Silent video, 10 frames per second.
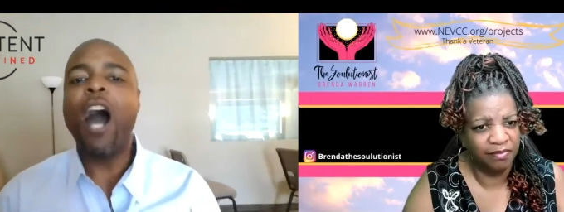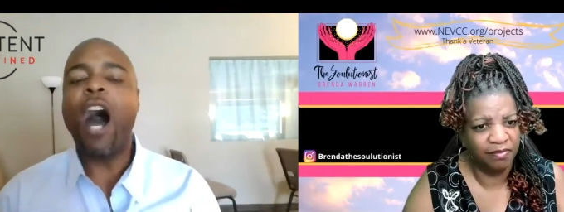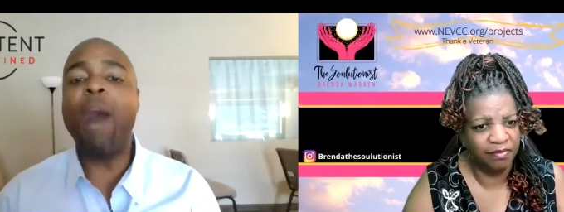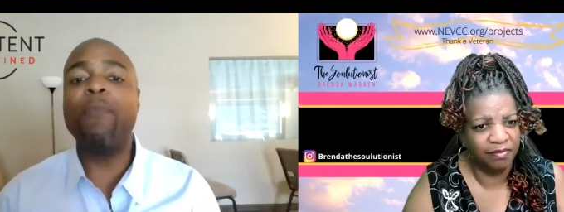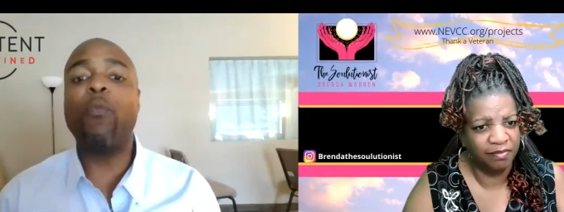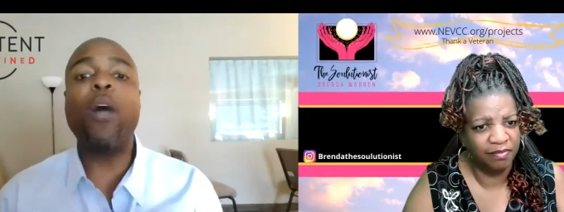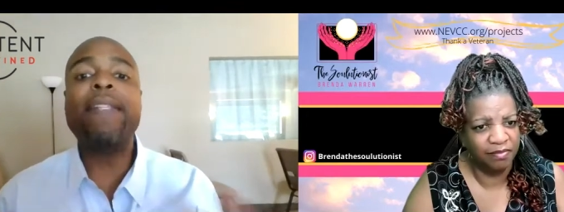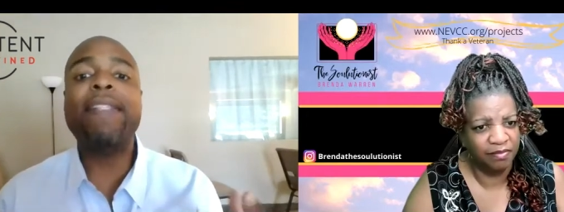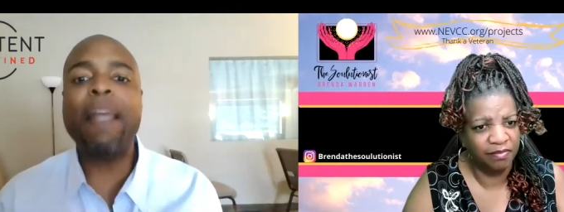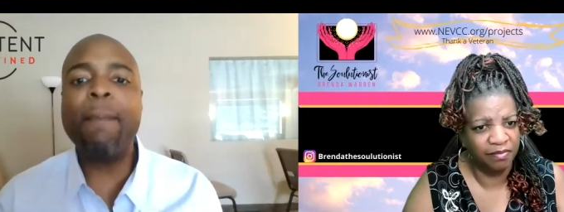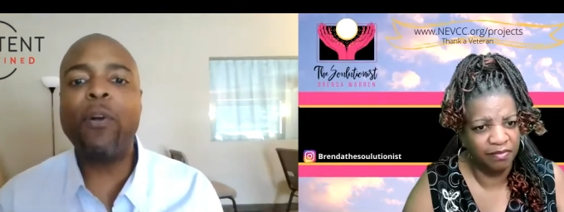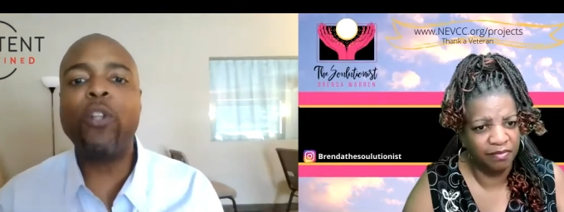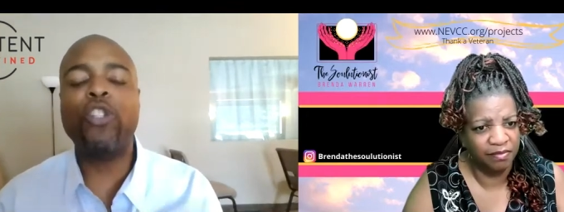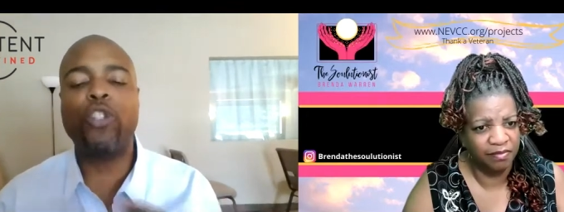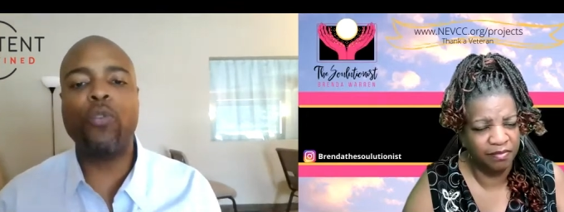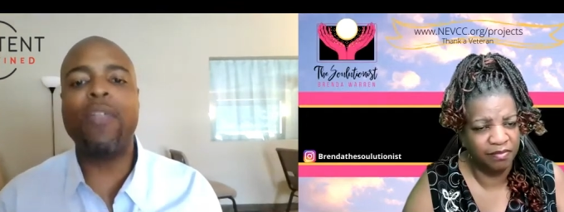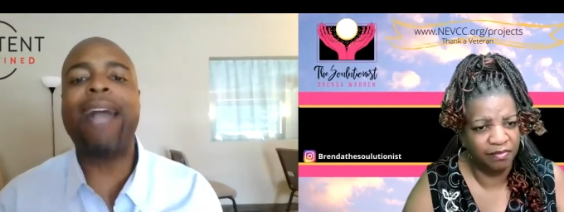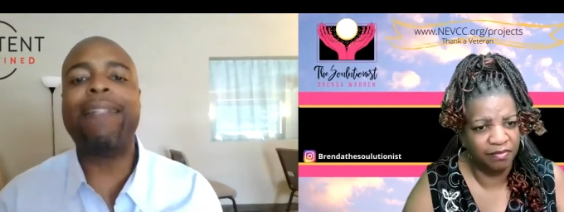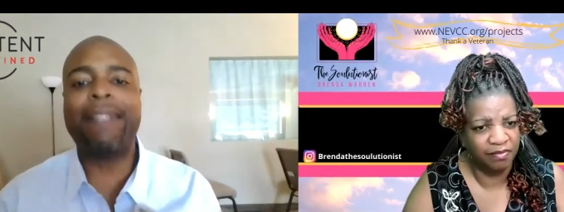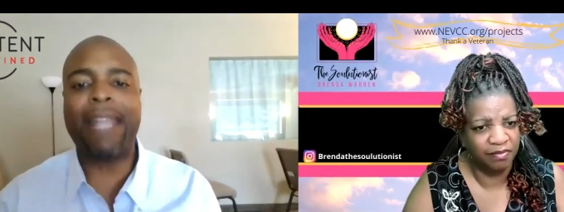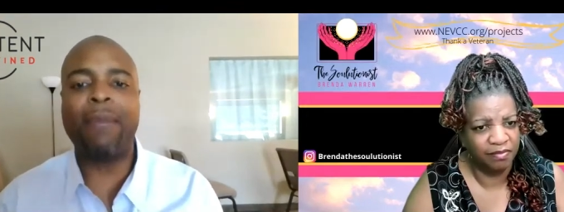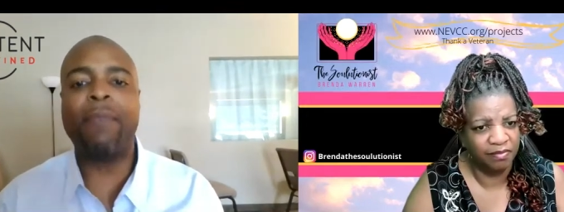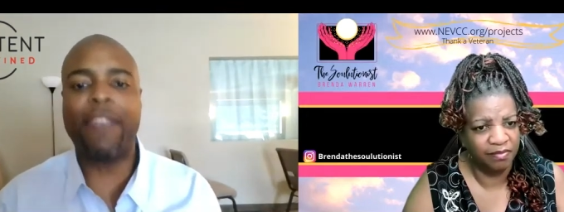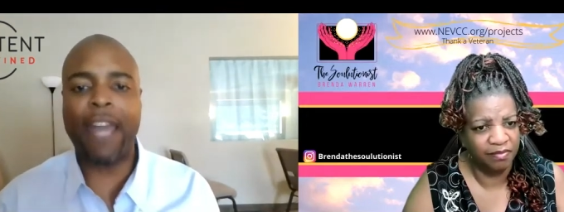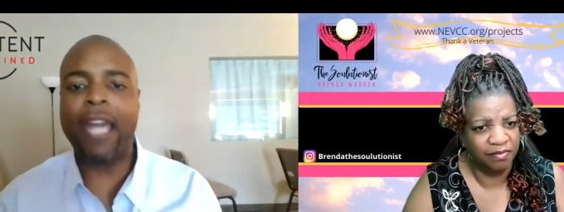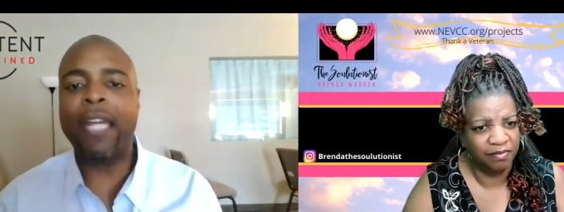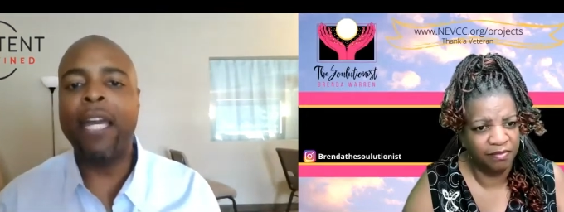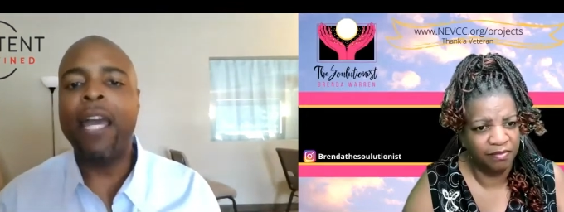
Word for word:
Speaker 1: Um, what symbols do that same thing?